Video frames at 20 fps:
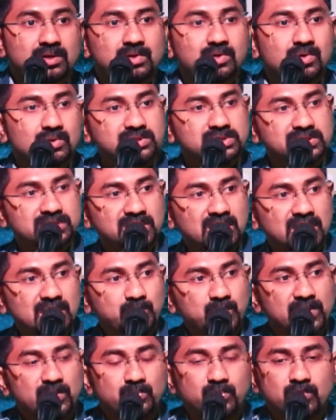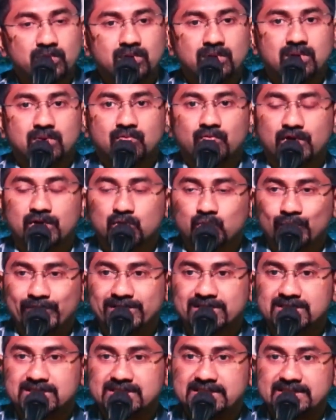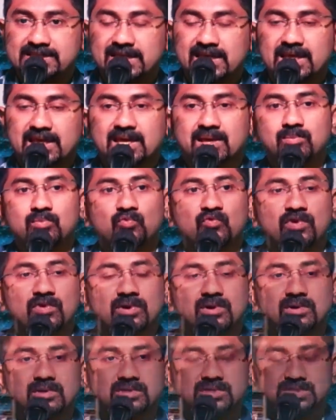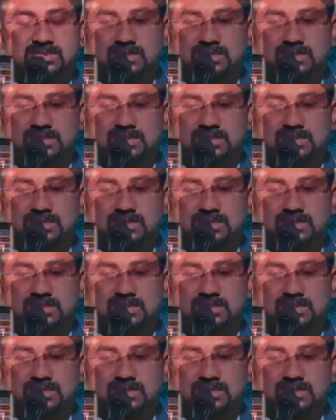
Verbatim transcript: You know, three people were doing the same work,